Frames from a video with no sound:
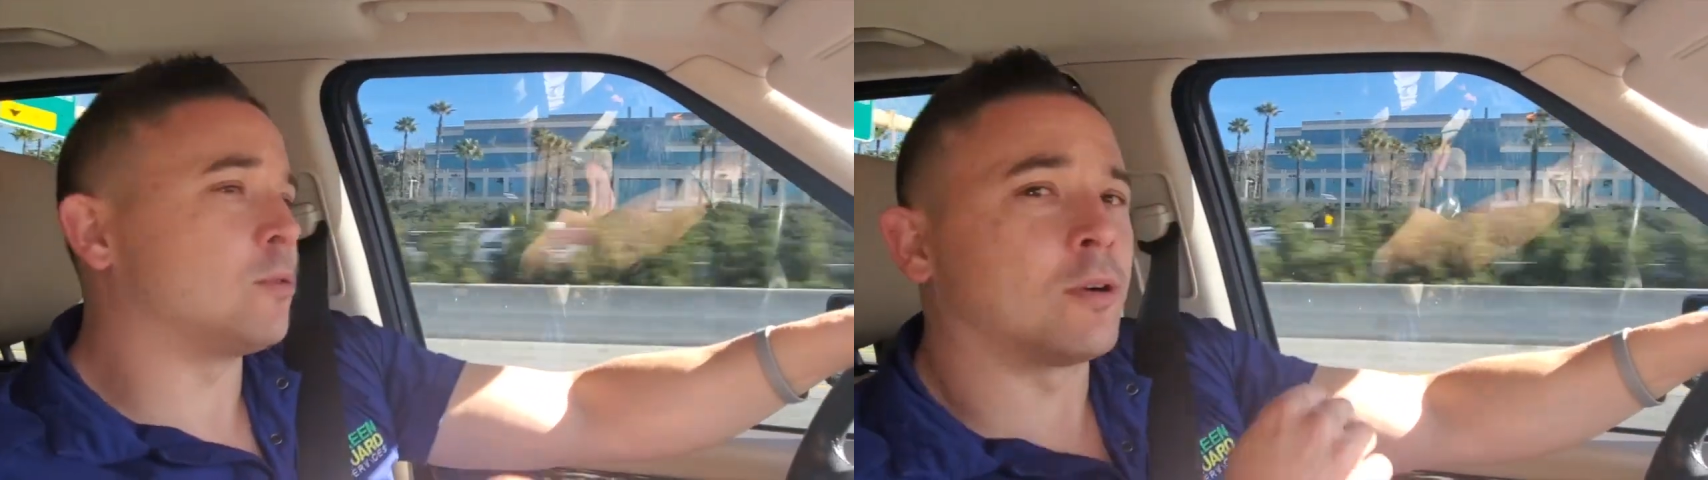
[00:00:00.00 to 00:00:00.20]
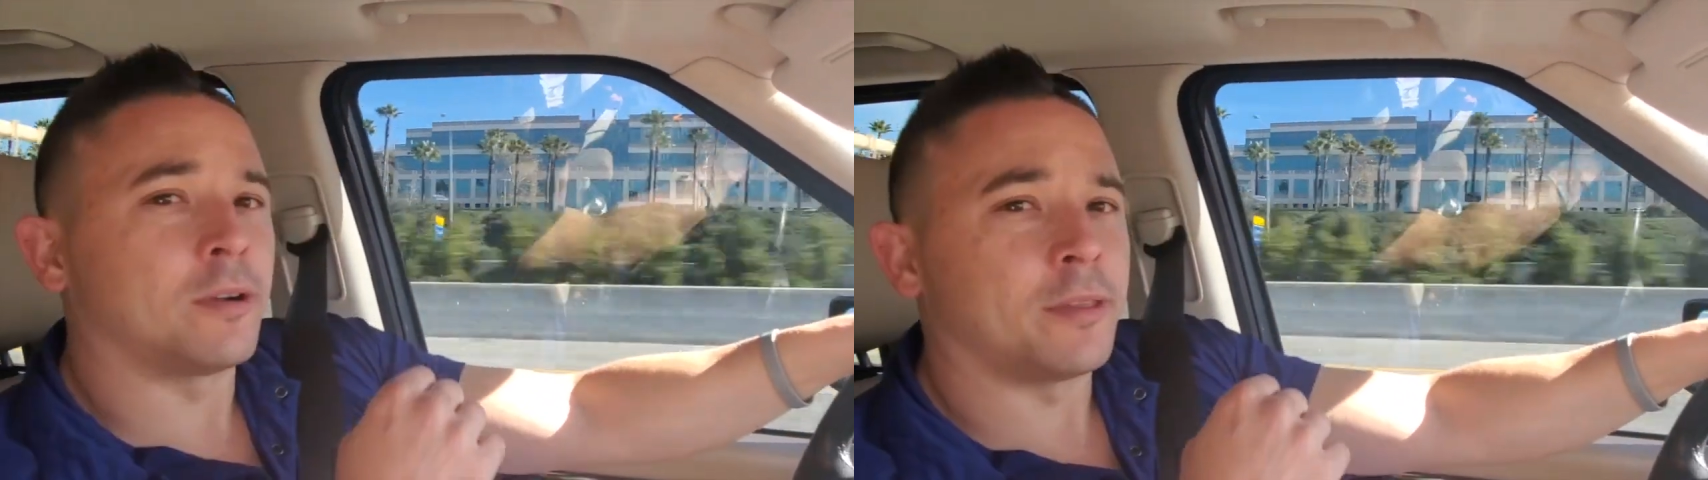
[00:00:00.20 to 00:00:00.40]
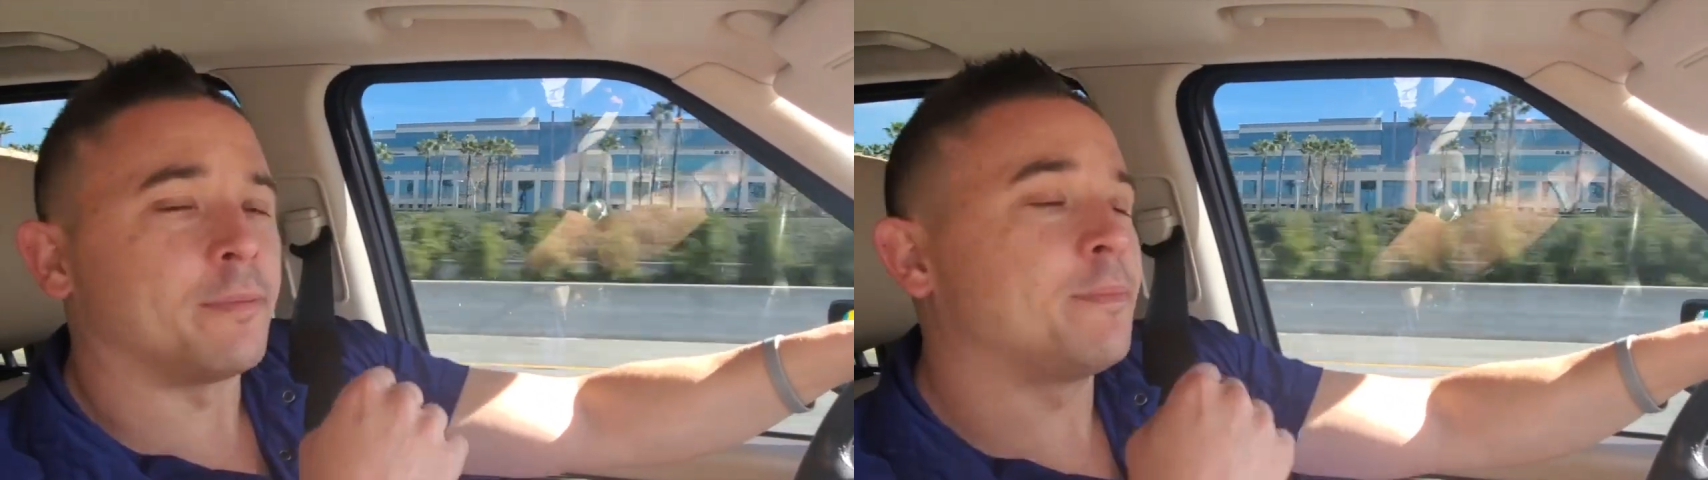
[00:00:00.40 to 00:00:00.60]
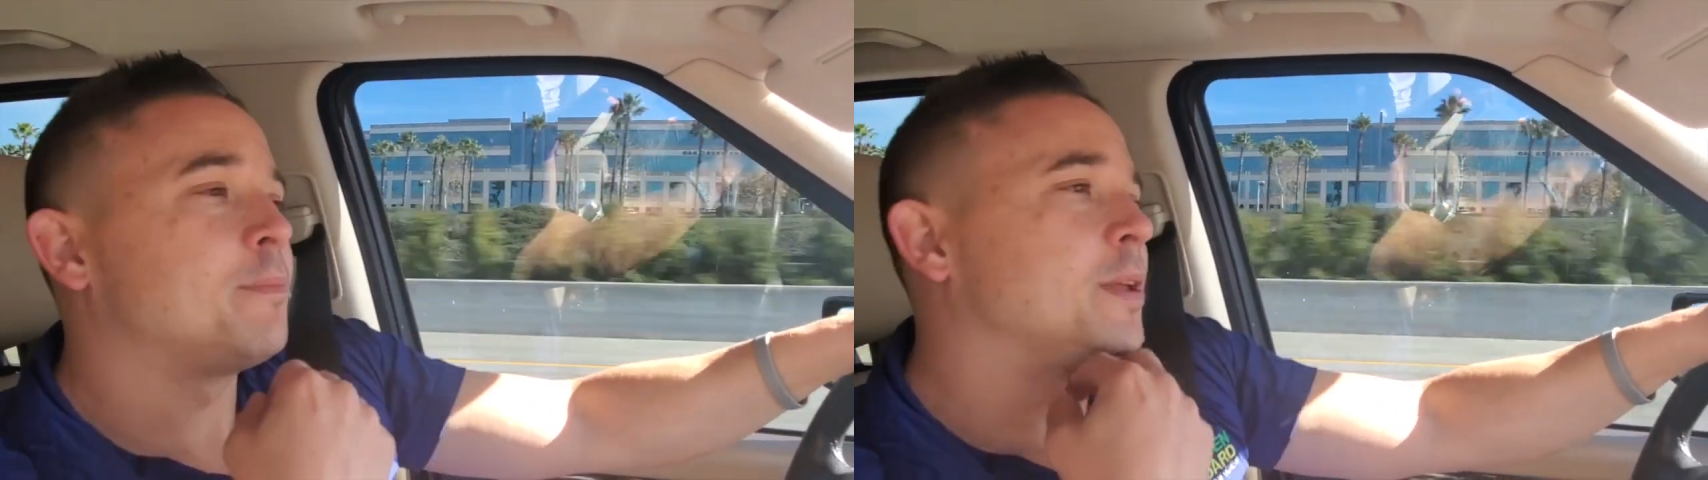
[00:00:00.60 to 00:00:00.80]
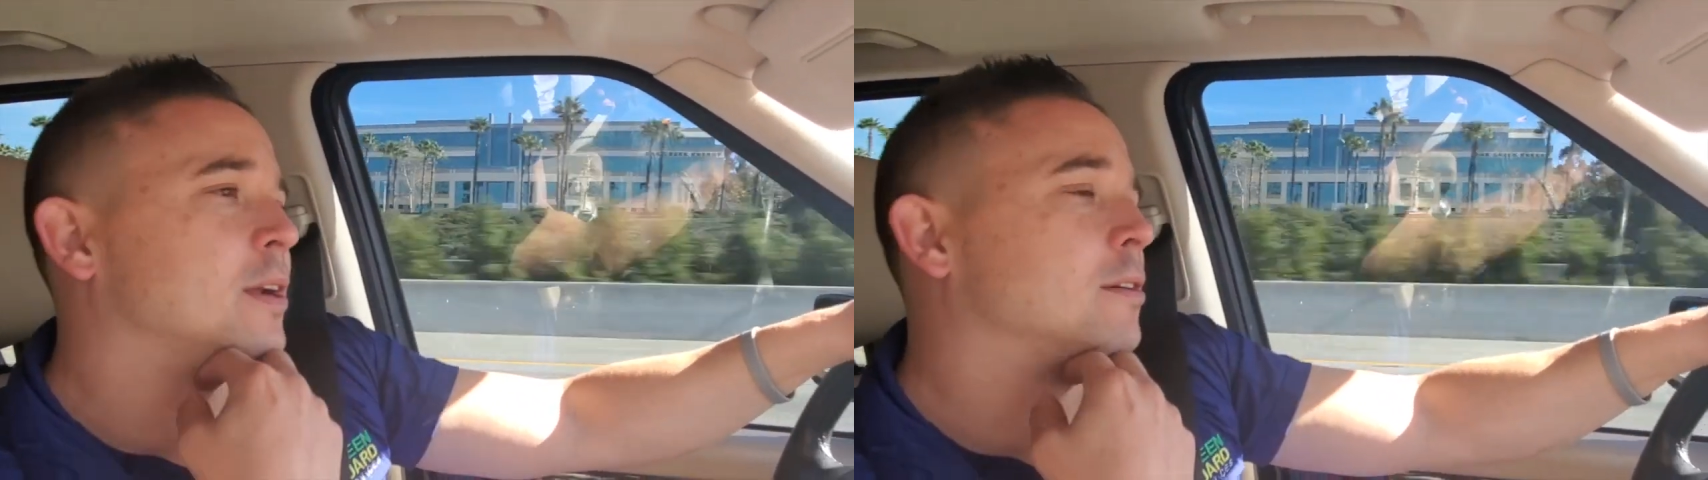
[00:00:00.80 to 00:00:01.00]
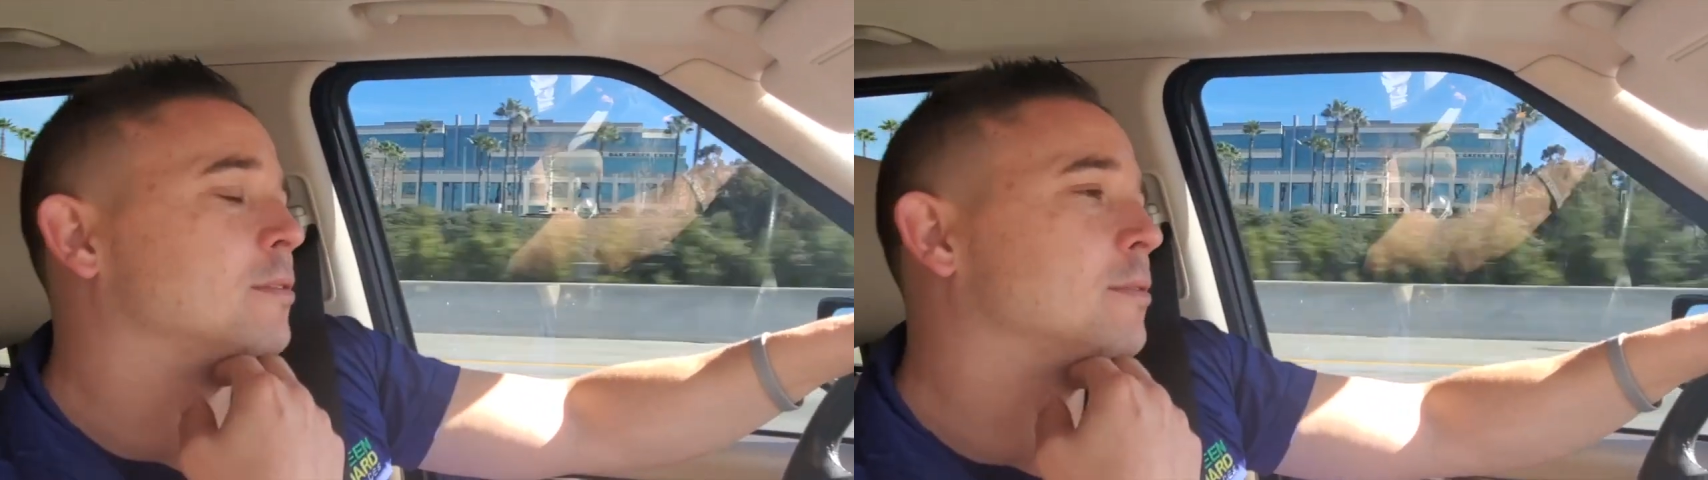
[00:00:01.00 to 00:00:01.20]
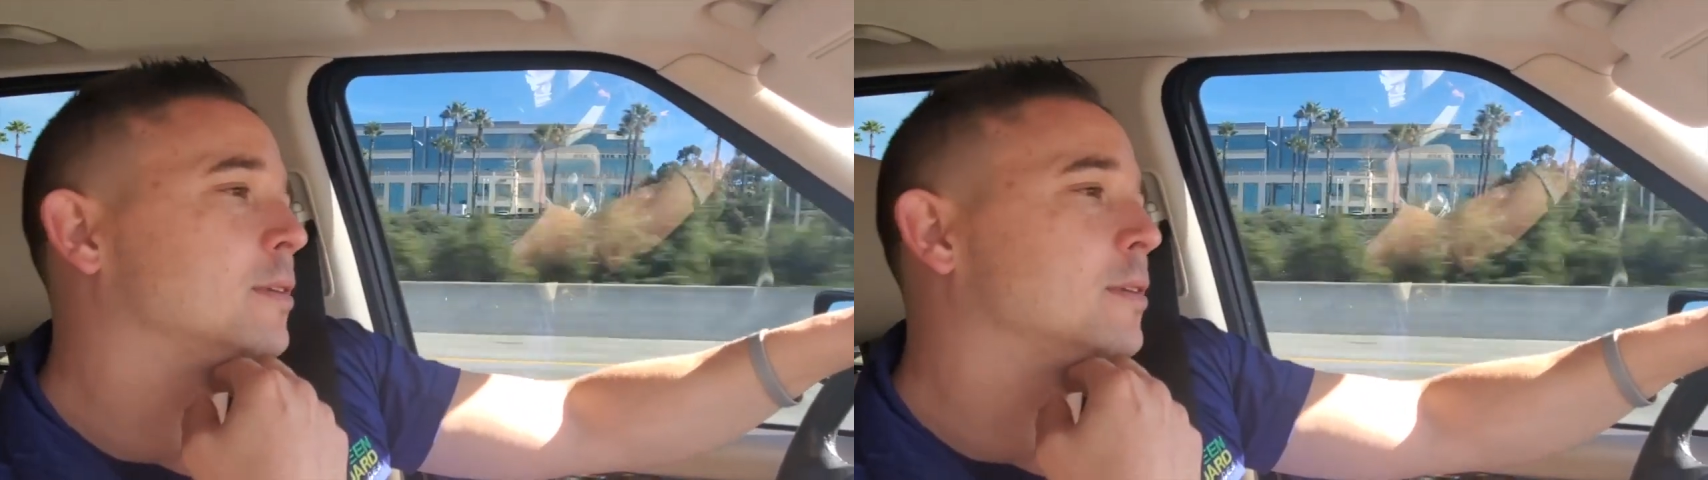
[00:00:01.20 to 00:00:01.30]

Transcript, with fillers: or the, you know,